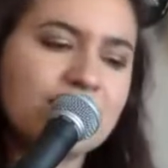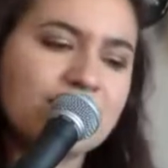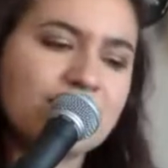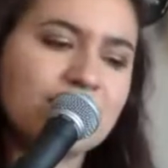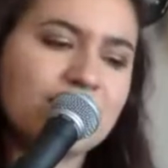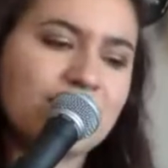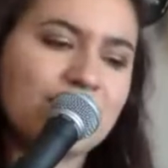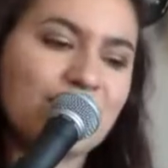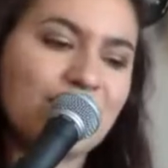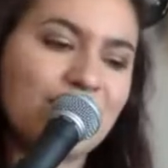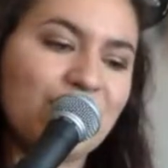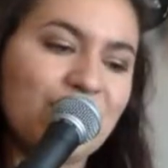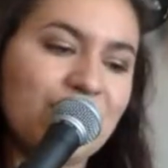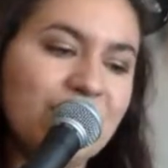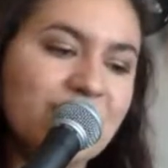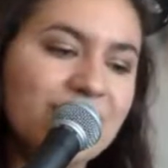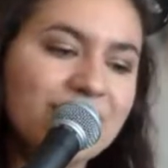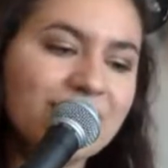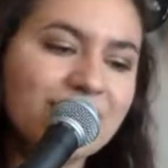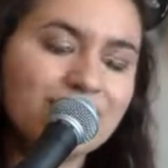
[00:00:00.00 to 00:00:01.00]
So
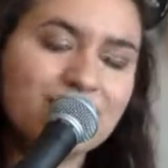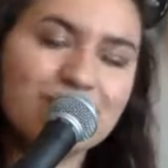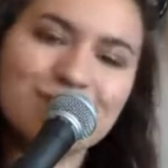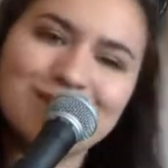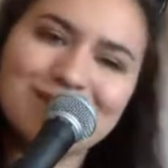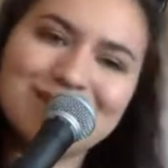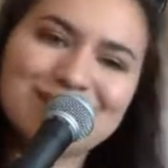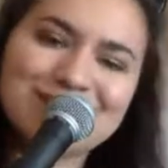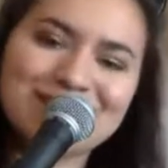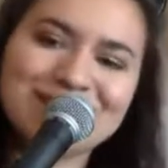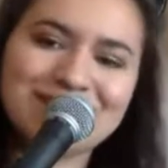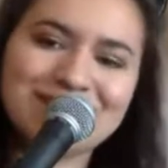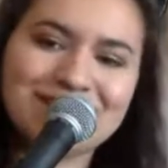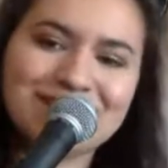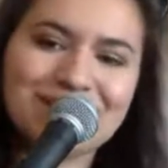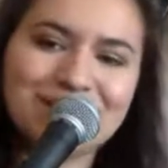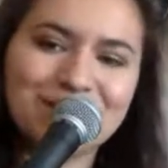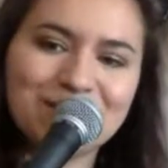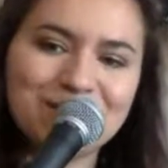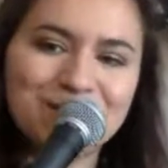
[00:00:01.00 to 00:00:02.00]
this is
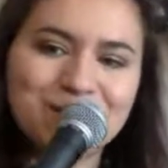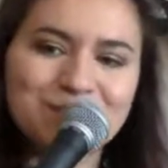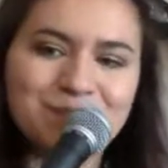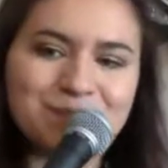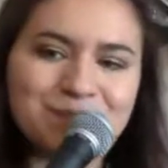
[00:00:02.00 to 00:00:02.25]
Untitled.